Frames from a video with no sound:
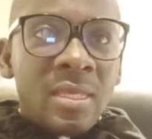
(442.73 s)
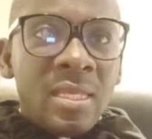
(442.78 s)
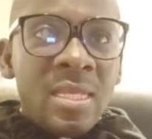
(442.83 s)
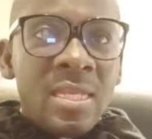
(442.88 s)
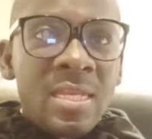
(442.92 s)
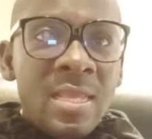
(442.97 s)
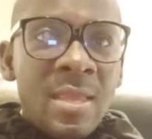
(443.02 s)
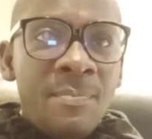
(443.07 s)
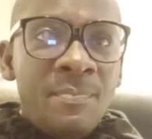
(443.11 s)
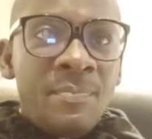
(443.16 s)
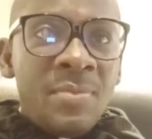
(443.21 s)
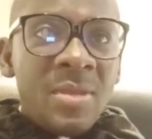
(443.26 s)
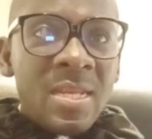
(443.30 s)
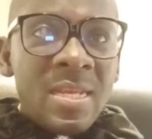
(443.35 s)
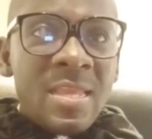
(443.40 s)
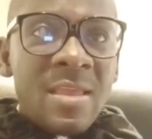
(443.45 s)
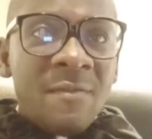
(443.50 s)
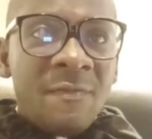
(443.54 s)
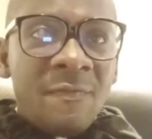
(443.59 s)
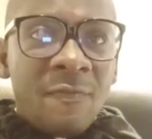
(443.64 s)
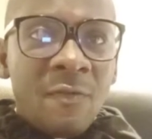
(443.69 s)
in a
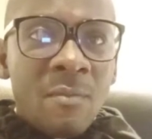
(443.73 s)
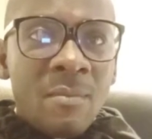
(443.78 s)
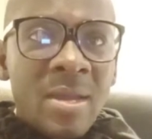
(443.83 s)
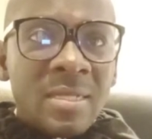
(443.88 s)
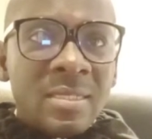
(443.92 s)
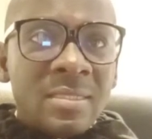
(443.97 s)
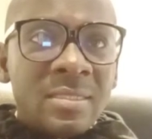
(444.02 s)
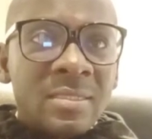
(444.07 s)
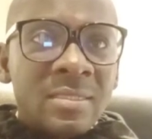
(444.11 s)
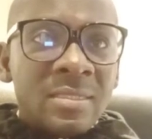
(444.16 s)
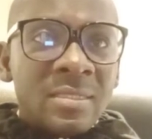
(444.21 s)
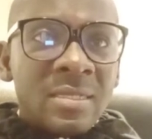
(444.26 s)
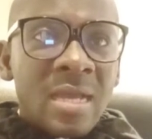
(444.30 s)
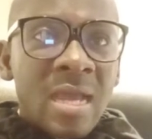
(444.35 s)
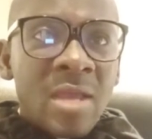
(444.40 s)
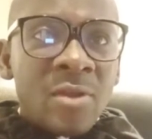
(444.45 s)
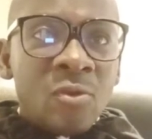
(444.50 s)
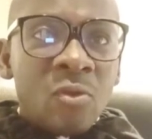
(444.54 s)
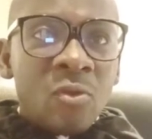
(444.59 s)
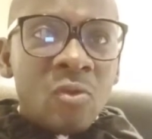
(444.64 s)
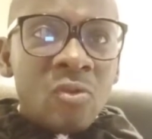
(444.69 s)
PDF format
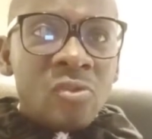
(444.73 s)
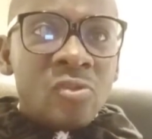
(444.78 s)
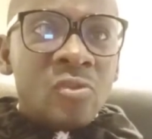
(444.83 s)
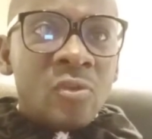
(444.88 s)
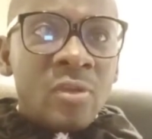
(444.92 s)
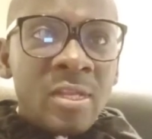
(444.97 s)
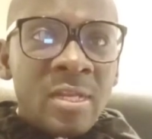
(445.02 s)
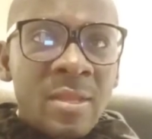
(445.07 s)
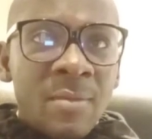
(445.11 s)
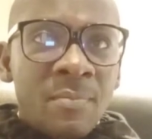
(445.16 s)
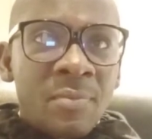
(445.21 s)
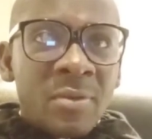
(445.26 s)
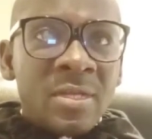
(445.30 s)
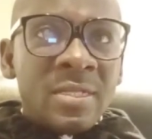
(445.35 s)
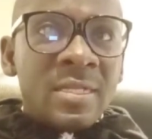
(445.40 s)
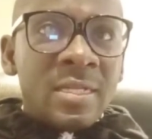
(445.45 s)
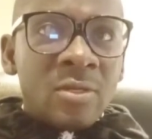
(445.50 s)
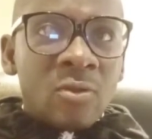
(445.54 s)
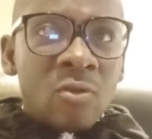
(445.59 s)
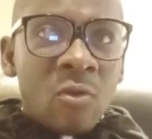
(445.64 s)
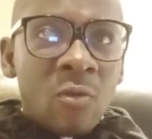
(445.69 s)
and also in a
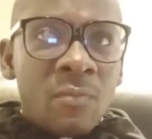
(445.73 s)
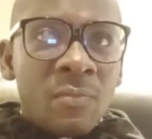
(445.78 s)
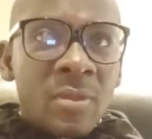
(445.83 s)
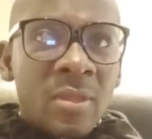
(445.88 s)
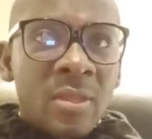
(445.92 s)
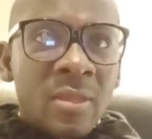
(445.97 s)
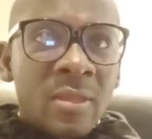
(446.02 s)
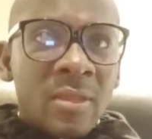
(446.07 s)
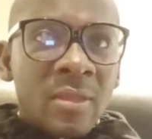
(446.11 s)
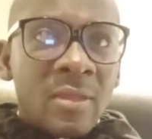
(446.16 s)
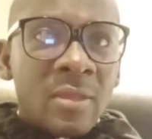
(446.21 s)
printed copy